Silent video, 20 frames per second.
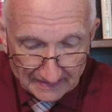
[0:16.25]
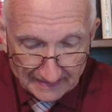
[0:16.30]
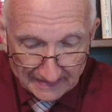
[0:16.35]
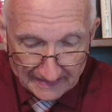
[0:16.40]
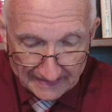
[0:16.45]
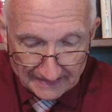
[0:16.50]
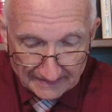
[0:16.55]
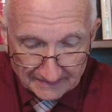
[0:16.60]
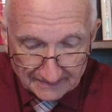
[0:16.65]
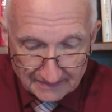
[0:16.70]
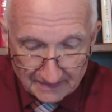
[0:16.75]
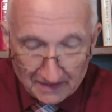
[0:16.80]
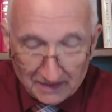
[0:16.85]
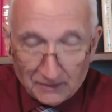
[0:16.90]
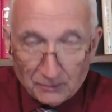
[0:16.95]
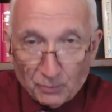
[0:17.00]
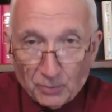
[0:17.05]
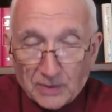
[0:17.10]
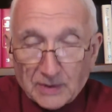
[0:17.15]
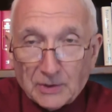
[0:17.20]
And
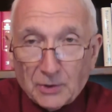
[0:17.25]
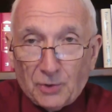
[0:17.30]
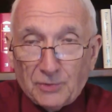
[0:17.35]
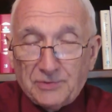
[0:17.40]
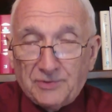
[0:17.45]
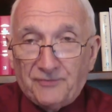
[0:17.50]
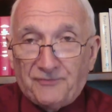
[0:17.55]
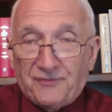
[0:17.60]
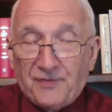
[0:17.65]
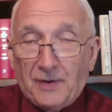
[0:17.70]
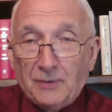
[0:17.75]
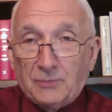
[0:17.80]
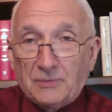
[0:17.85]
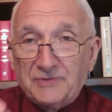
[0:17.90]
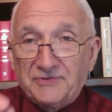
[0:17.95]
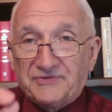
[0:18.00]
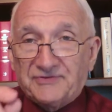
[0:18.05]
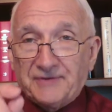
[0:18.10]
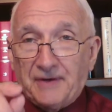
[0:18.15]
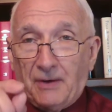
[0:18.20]
uh, we're going to
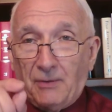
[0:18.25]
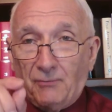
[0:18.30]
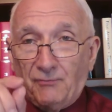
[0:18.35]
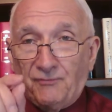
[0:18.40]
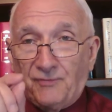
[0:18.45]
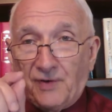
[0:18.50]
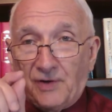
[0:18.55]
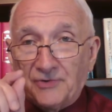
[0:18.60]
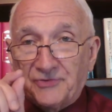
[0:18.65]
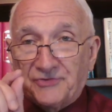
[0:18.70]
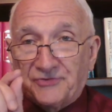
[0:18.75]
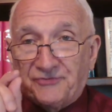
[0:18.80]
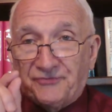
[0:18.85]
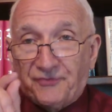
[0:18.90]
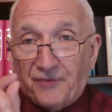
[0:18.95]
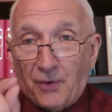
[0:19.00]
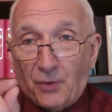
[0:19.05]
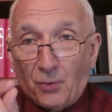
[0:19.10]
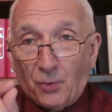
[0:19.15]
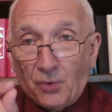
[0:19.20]
focus on verse
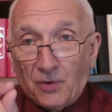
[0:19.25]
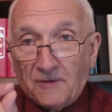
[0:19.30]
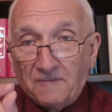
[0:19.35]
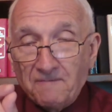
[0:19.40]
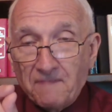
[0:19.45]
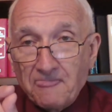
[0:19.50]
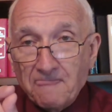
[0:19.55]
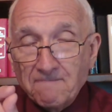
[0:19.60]
4,